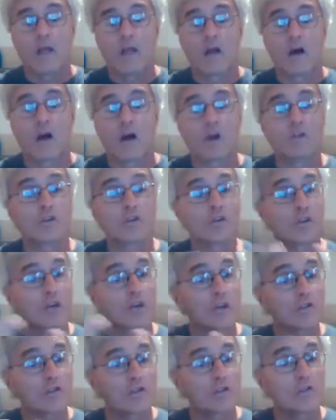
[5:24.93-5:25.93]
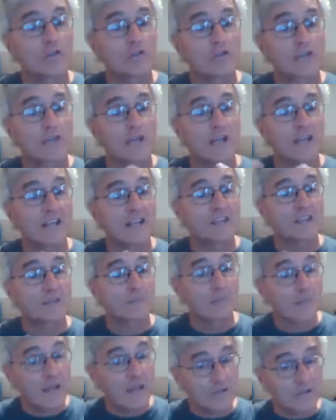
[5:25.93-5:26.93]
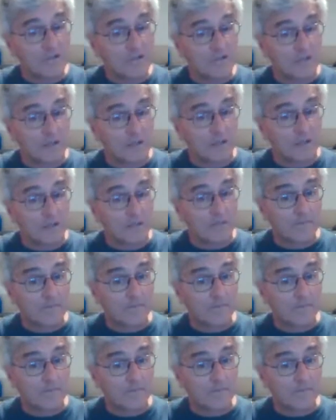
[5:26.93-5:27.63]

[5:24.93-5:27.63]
or you can also use it isometrically.